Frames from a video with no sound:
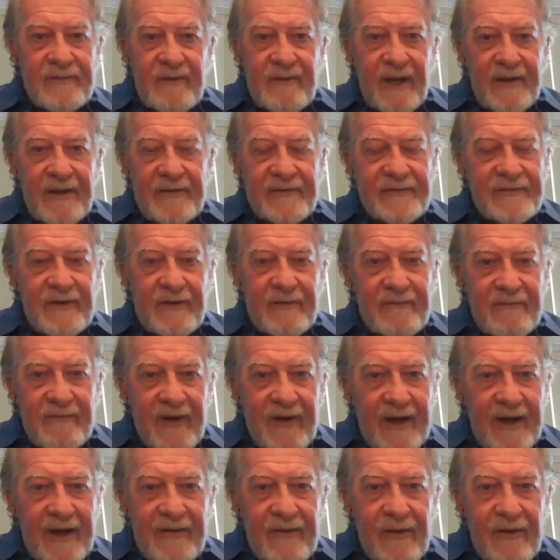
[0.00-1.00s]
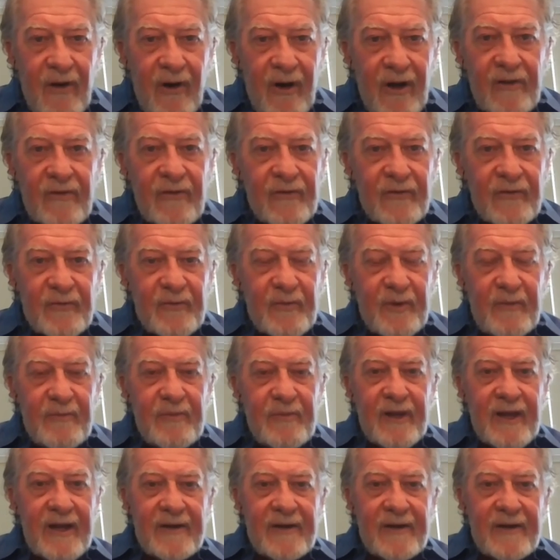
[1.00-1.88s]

just didn't find all those people